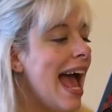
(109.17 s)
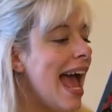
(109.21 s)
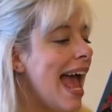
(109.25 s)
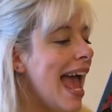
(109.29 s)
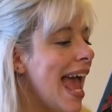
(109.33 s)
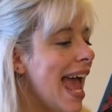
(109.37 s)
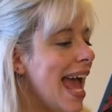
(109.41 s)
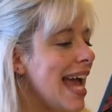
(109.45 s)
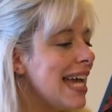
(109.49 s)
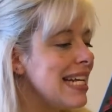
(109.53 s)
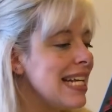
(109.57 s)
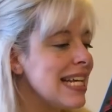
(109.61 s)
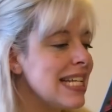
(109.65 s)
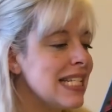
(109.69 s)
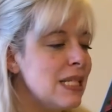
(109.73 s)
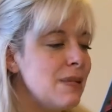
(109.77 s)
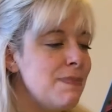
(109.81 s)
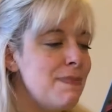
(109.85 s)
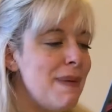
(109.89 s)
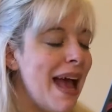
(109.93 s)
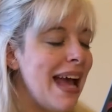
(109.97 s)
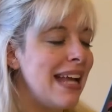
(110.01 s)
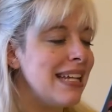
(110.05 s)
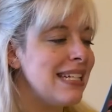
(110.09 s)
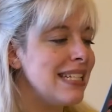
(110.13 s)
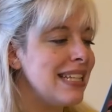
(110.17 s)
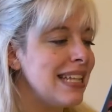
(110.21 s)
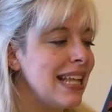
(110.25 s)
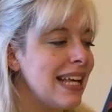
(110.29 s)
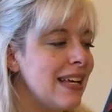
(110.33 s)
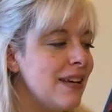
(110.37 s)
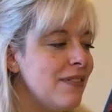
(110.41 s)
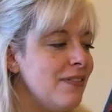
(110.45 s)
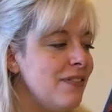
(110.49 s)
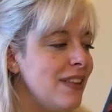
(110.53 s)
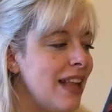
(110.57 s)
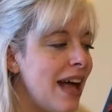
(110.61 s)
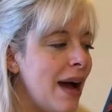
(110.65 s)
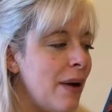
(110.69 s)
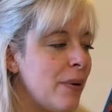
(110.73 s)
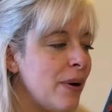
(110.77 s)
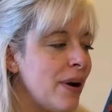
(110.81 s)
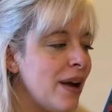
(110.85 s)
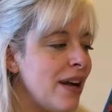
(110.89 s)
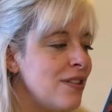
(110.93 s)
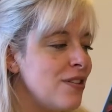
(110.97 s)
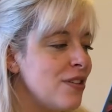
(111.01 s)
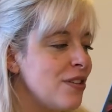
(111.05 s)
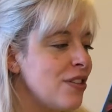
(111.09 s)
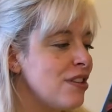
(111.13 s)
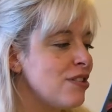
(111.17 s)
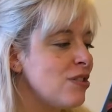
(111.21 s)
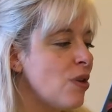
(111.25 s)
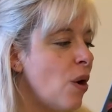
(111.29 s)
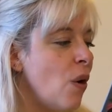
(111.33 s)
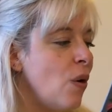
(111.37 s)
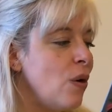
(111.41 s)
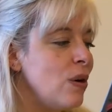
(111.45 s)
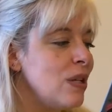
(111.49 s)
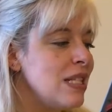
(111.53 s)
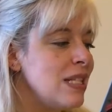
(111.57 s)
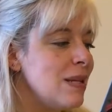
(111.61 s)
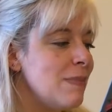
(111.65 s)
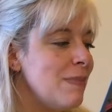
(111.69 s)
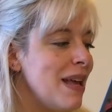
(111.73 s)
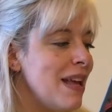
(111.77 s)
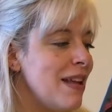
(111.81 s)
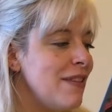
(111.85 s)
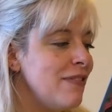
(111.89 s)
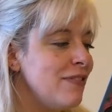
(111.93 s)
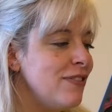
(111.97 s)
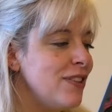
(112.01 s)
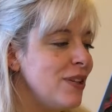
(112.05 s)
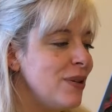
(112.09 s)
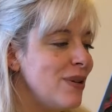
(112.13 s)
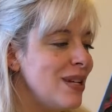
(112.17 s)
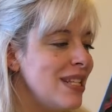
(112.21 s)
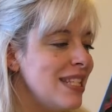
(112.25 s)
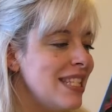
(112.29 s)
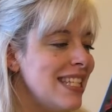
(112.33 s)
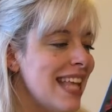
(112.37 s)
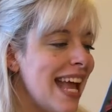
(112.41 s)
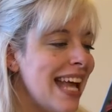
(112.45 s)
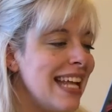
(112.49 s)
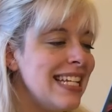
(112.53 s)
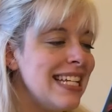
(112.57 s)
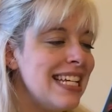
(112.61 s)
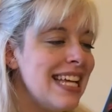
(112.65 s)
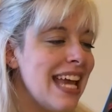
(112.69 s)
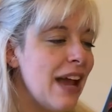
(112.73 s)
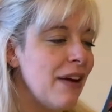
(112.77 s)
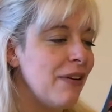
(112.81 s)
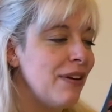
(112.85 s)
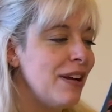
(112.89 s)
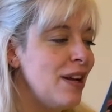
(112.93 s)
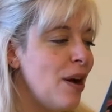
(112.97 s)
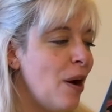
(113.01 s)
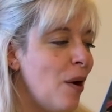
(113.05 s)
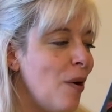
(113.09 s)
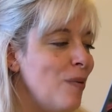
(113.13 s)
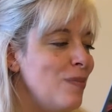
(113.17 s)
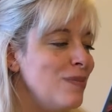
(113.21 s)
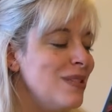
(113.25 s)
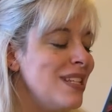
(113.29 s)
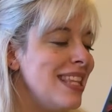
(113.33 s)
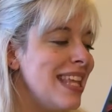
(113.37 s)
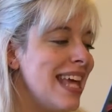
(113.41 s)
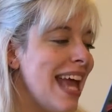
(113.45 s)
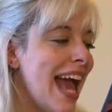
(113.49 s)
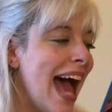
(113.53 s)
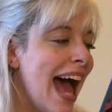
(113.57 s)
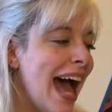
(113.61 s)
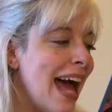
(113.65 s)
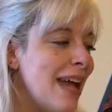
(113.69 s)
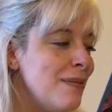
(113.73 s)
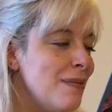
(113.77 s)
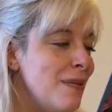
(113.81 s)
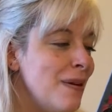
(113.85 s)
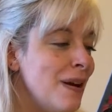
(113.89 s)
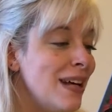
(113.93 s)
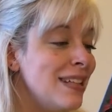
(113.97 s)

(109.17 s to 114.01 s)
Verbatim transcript: and expanded like a flower under this wholesome influence and carried home to the, ad,